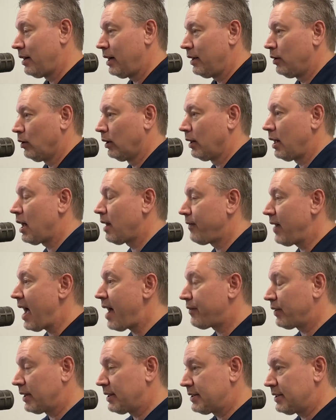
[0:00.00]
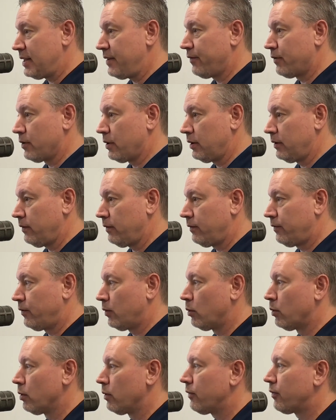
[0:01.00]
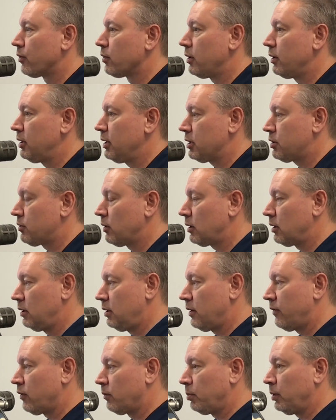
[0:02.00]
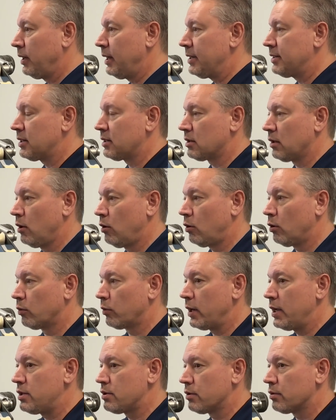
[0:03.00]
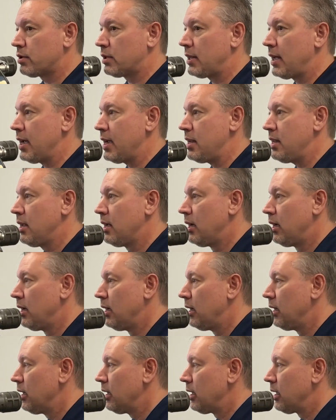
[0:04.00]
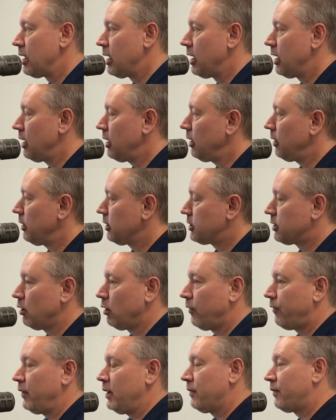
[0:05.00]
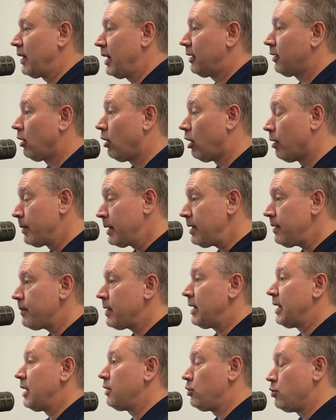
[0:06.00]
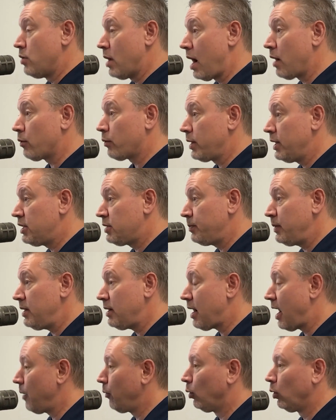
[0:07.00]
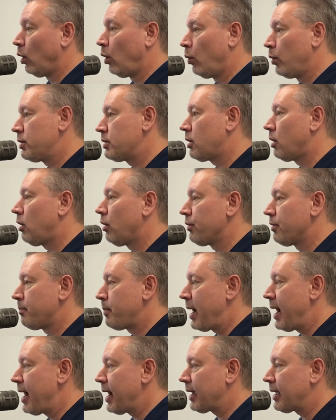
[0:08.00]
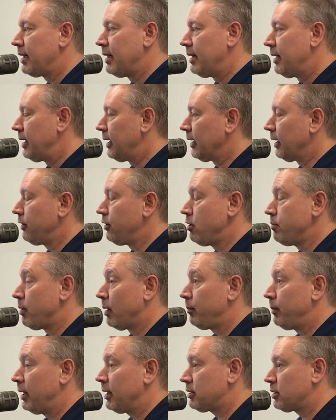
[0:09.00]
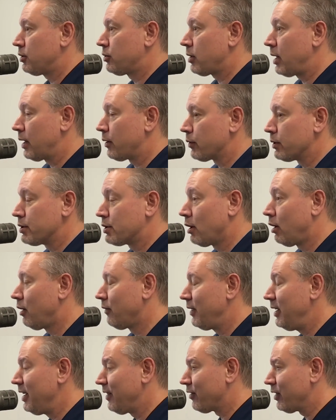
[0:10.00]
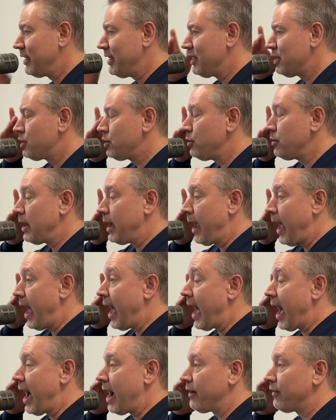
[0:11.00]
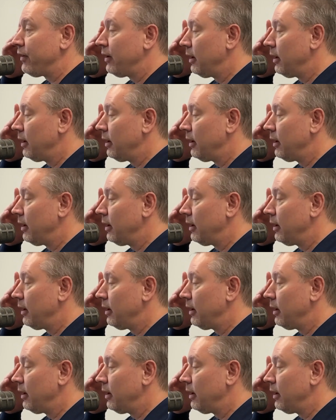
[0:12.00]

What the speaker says: I do a lot of advocacy for the district in different places, local, regional, state. And so if they call me and they do not reach me, I will always call them back. And I do my best to try to resolve every issue they have.